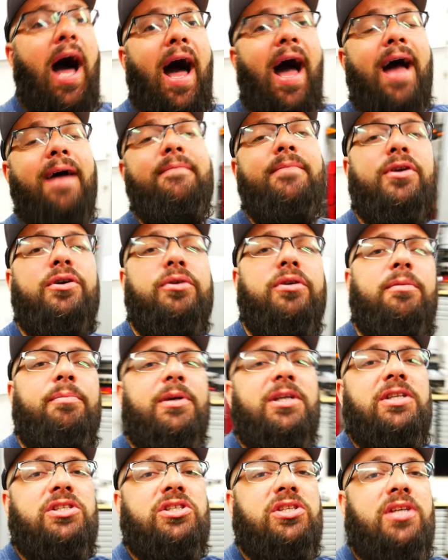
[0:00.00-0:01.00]
I'm going to
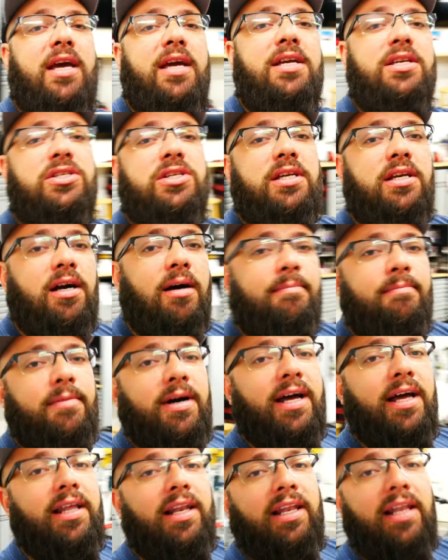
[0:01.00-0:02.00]
be changing up
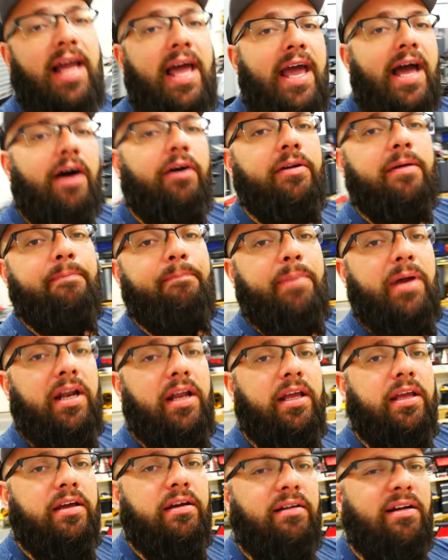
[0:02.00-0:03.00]
my layout a bit
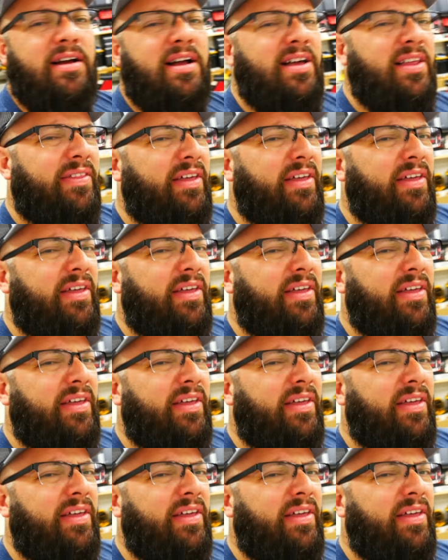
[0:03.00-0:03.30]
here.